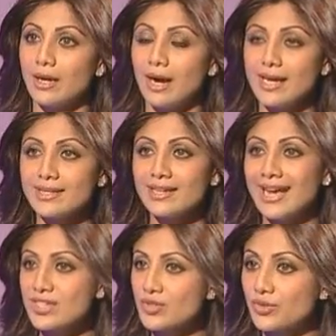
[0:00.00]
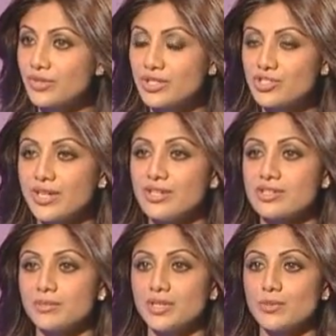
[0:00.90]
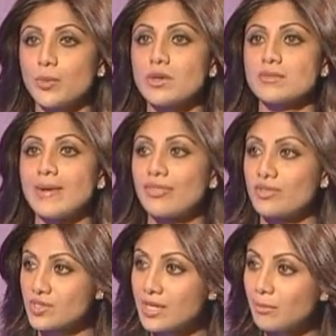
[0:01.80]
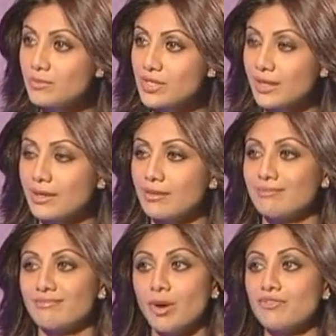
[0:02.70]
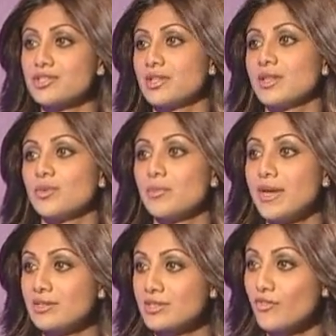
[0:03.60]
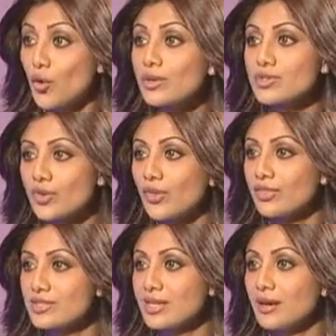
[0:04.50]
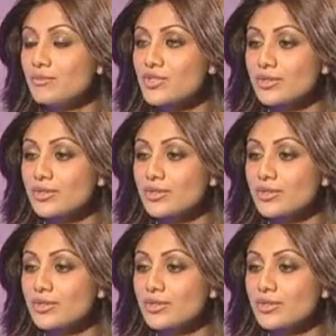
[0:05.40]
I think it has already changed. I mean, it was about the slums, and obviously they were meant to focus on the slums.